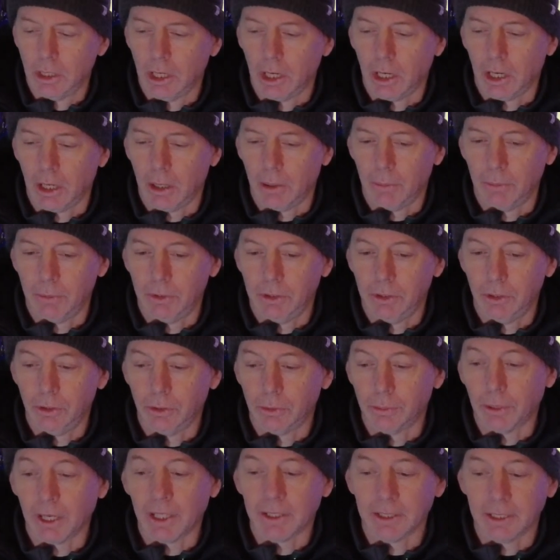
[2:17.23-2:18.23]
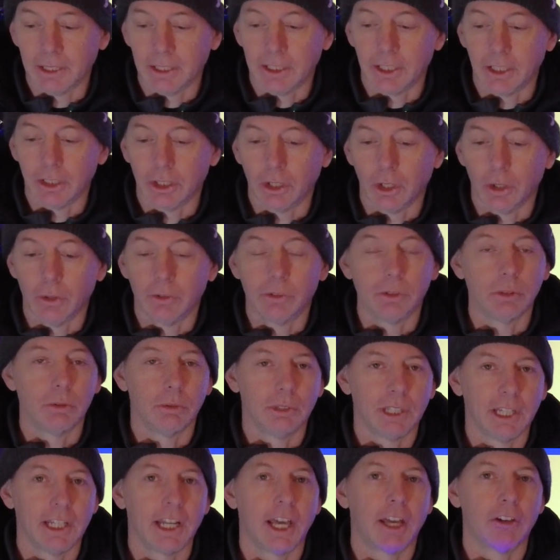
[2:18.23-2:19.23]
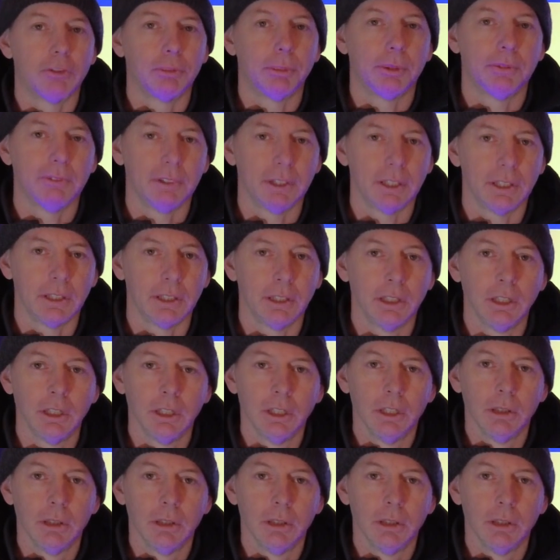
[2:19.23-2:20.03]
um, use my link and go to Get FPV